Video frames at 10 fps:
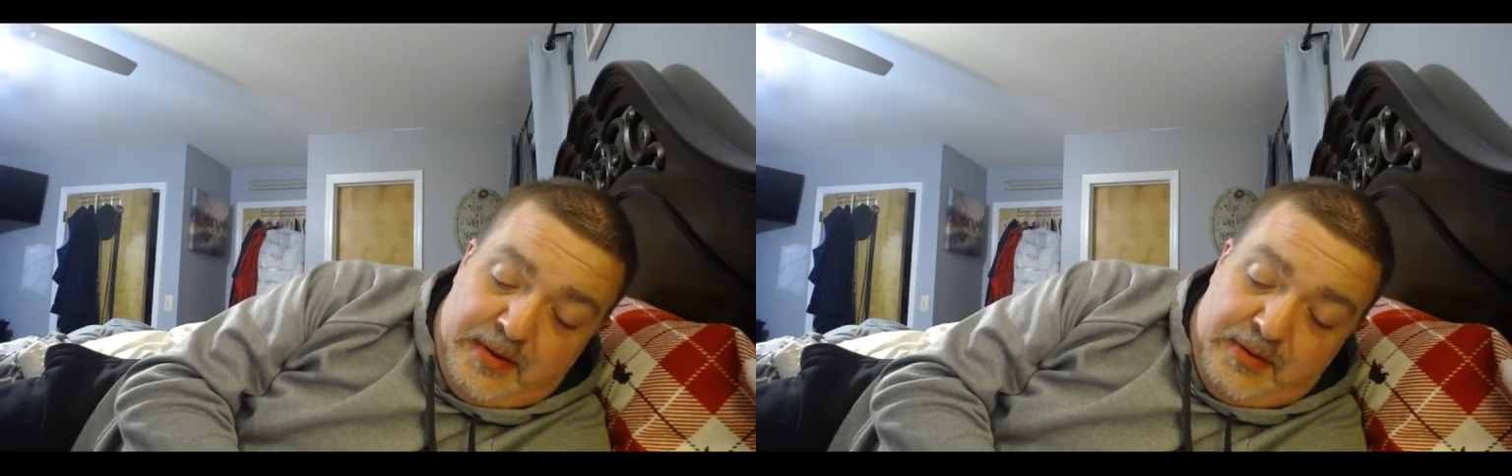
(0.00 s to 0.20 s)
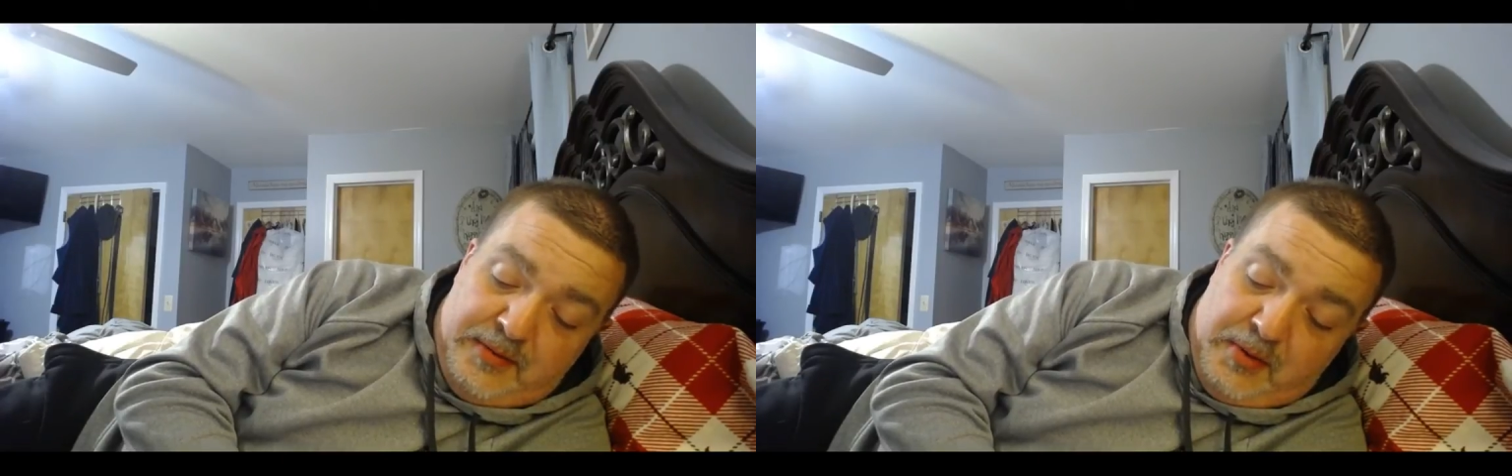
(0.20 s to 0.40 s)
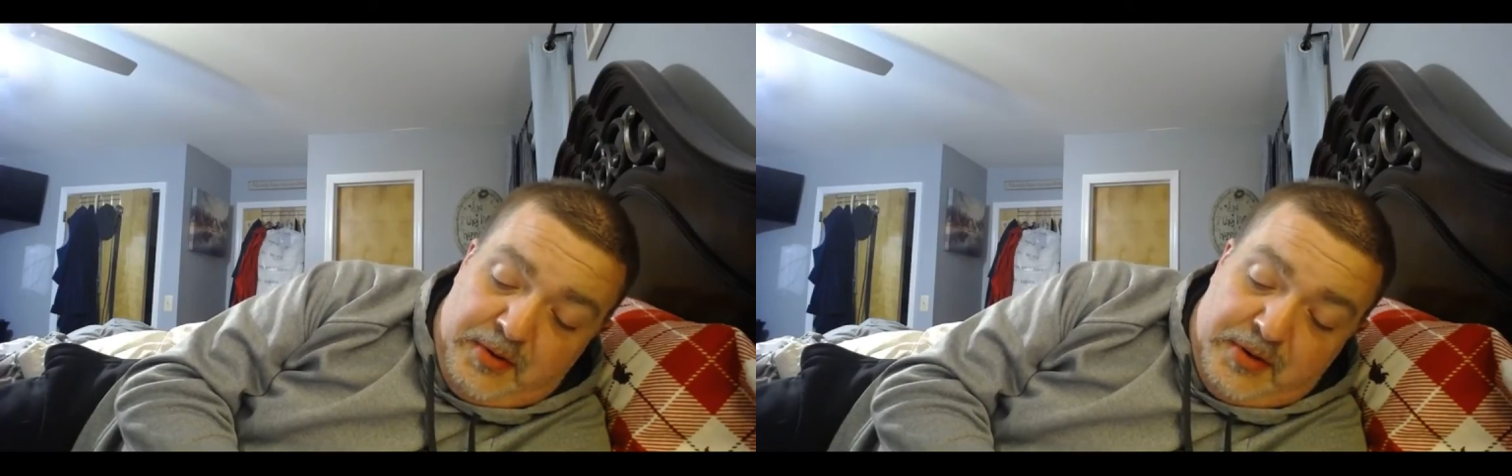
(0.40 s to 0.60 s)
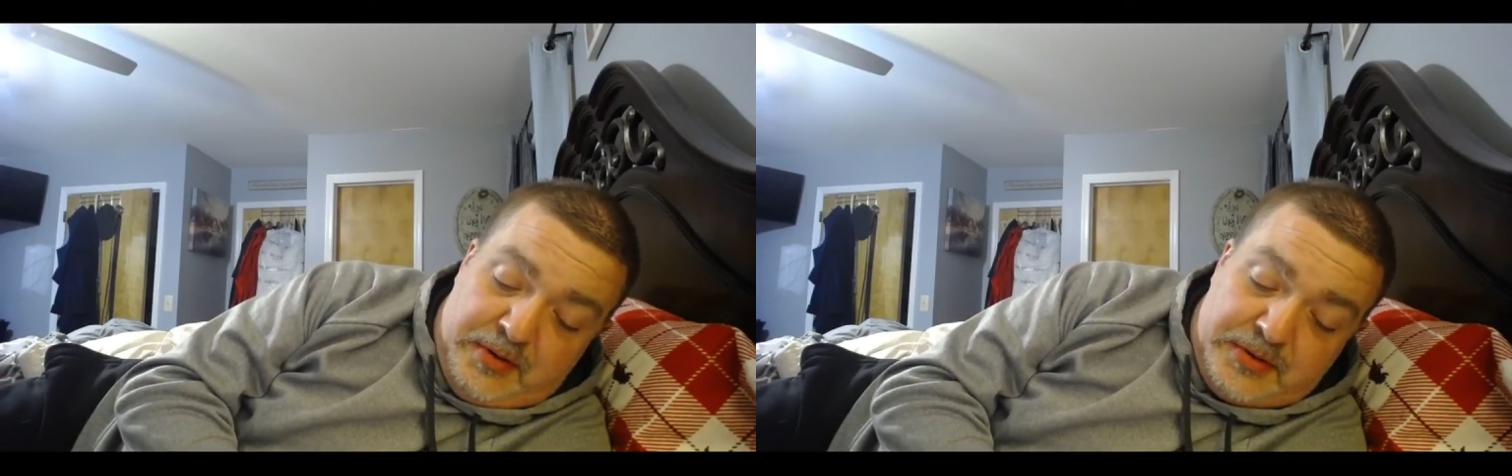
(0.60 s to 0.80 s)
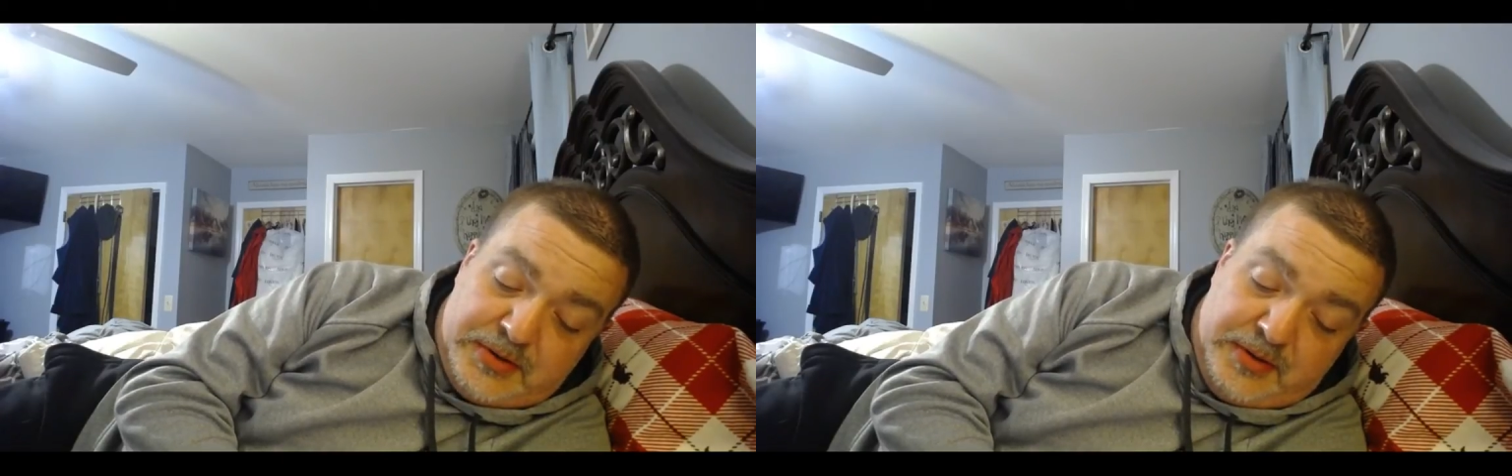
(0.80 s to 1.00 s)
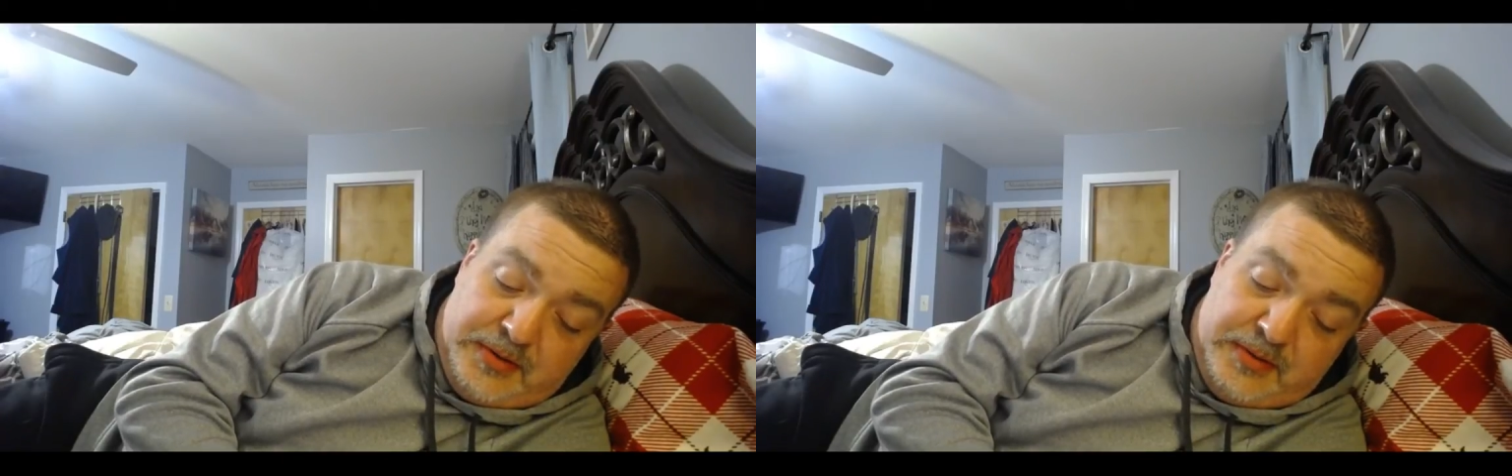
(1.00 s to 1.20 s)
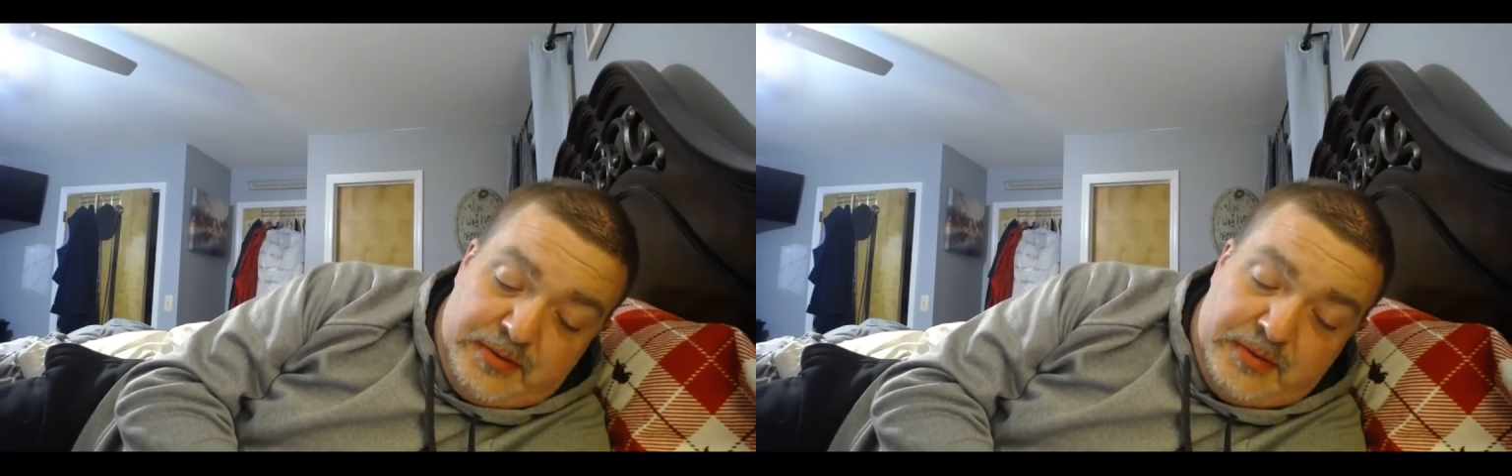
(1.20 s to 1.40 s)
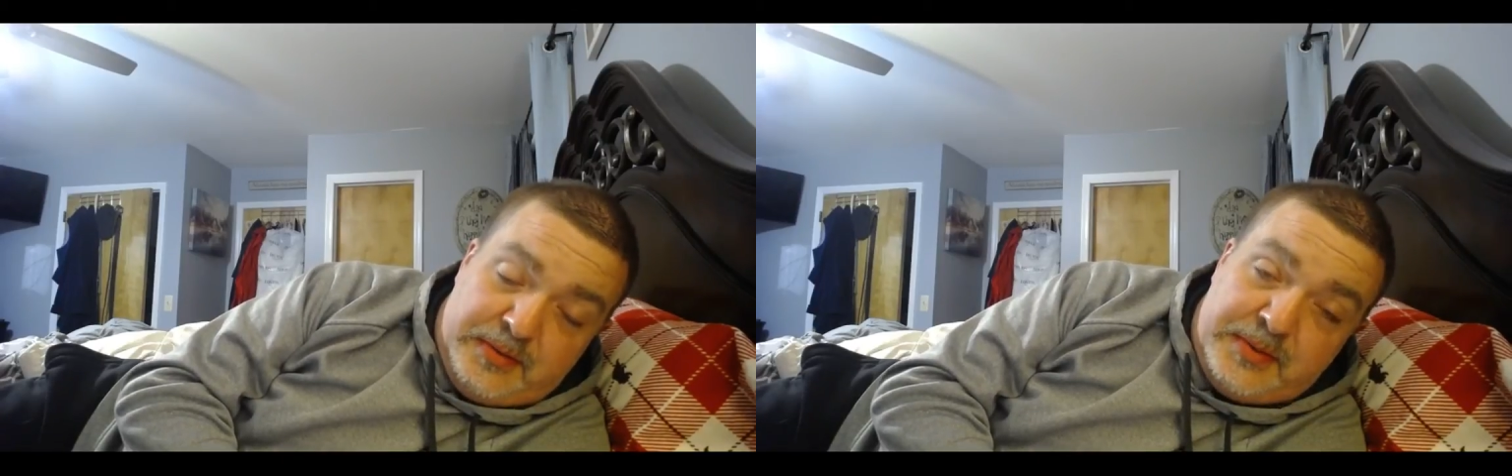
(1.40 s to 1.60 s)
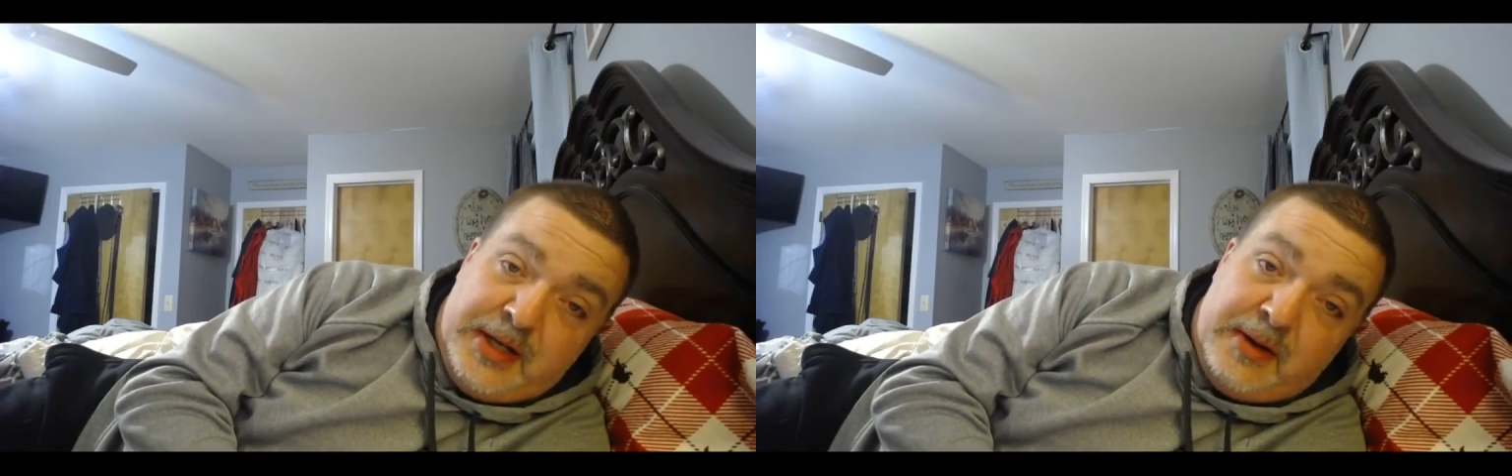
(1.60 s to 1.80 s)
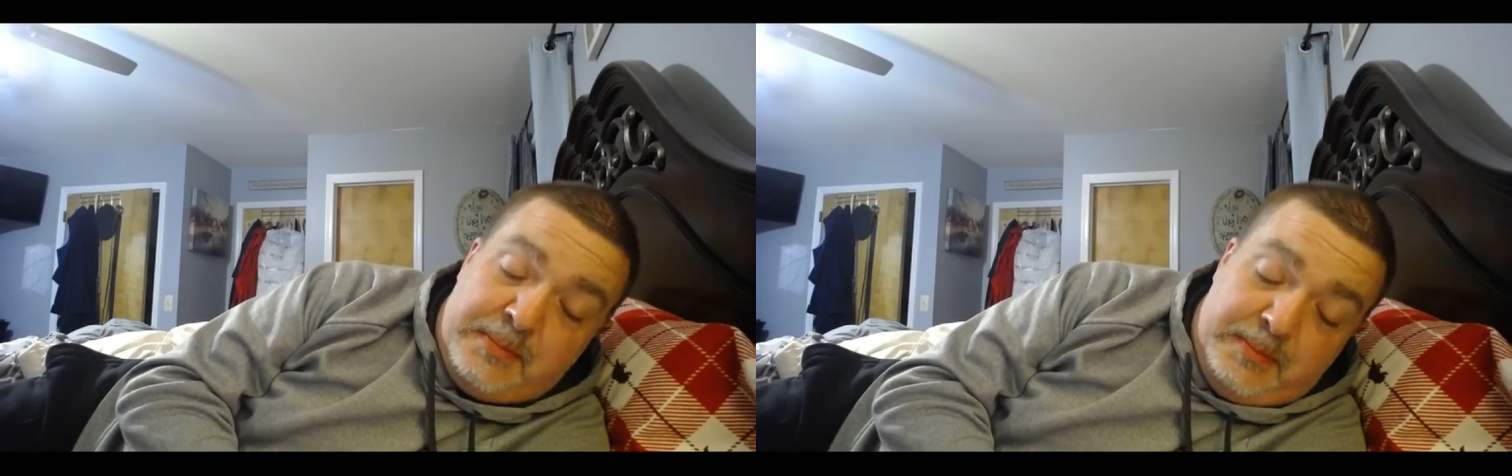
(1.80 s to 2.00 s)
the roller coaster going
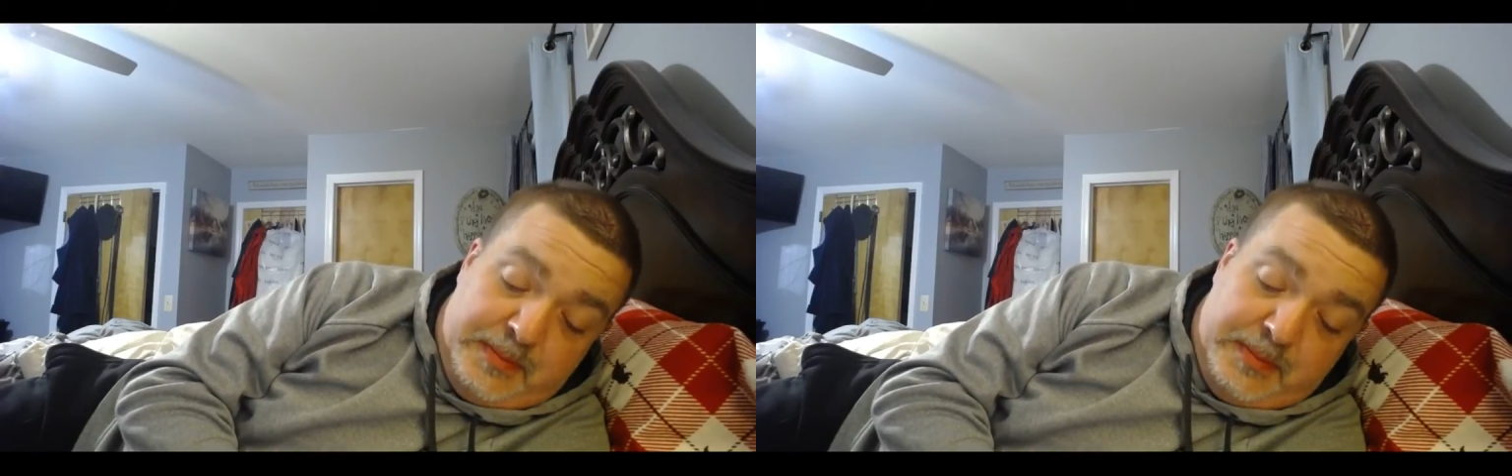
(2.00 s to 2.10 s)
up